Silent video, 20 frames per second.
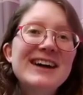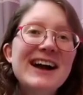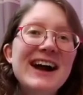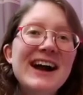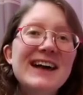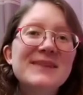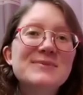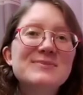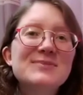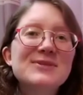
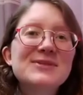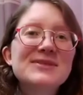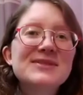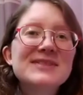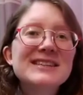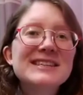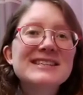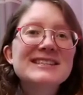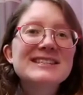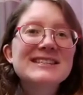And
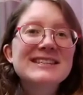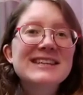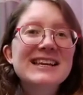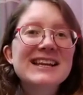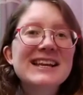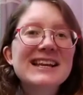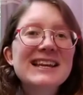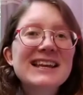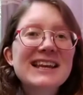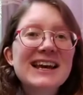Paul is
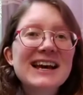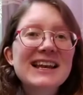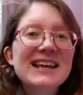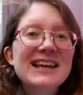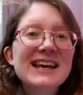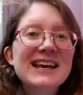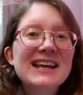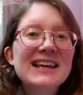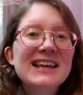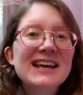singing la
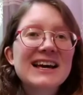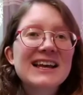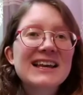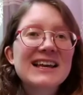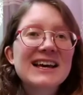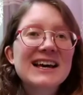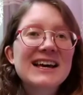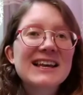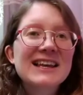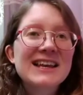la la
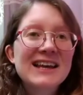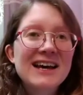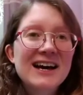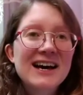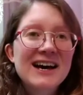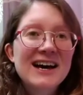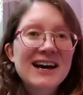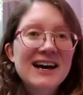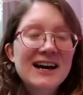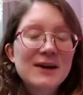la
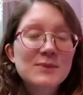la